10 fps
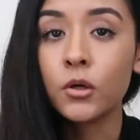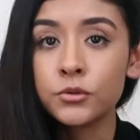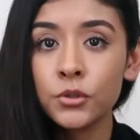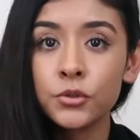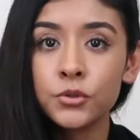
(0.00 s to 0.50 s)

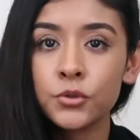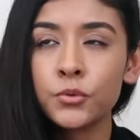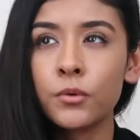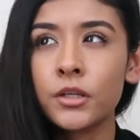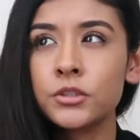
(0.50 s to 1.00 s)
Also do
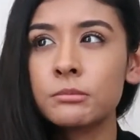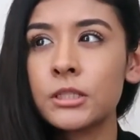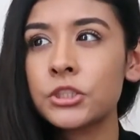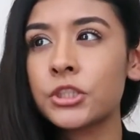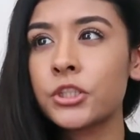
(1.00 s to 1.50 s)
want to
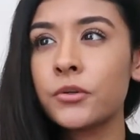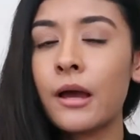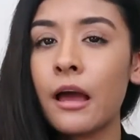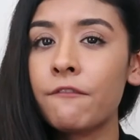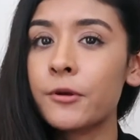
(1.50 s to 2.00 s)
make sure you
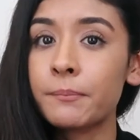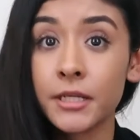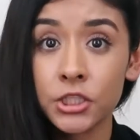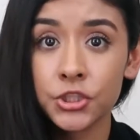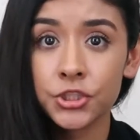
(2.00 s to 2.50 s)
have your
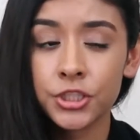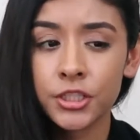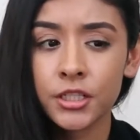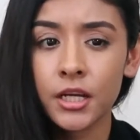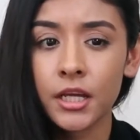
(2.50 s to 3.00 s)

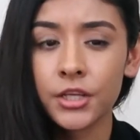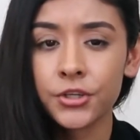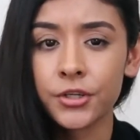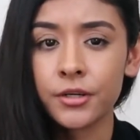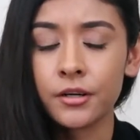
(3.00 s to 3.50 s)
picture in
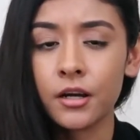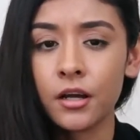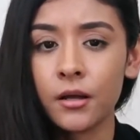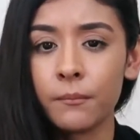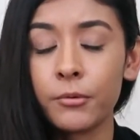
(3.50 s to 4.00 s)
your
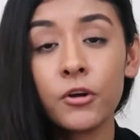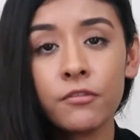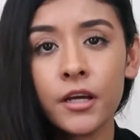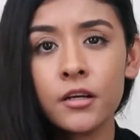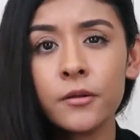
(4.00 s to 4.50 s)

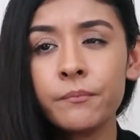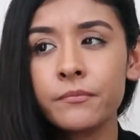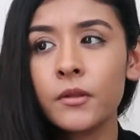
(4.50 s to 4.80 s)
profile,